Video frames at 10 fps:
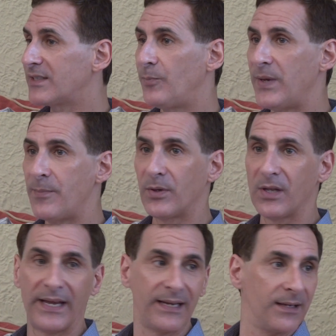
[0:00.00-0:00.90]
to
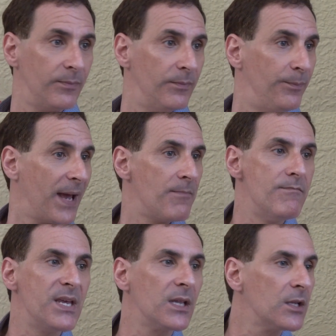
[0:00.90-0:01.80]
people like Bette
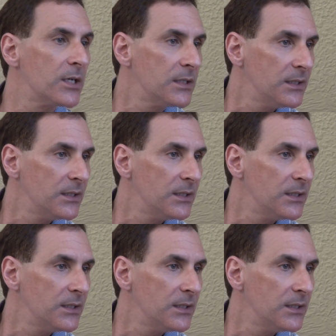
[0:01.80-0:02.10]
Midler,